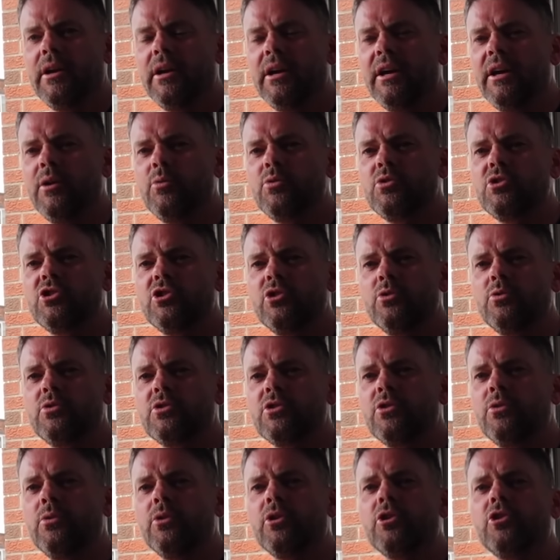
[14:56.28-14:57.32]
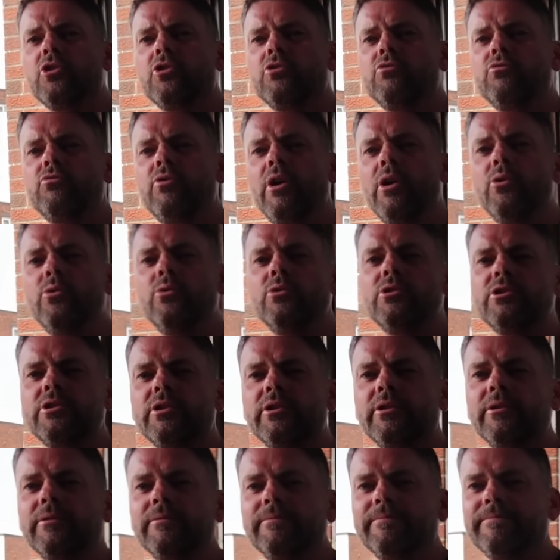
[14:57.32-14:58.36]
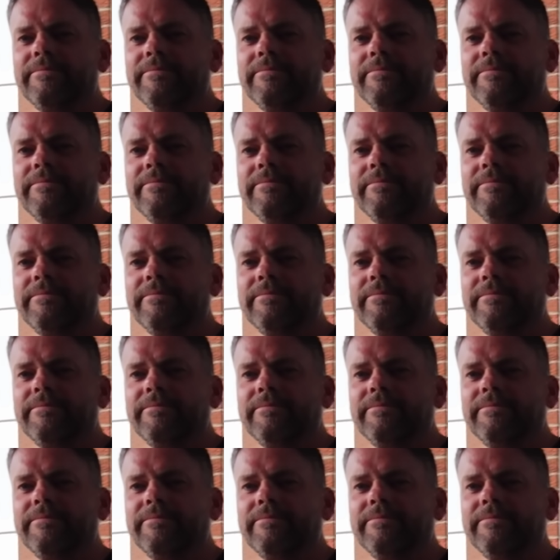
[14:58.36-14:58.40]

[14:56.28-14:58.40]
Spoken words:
It was due to corrosion.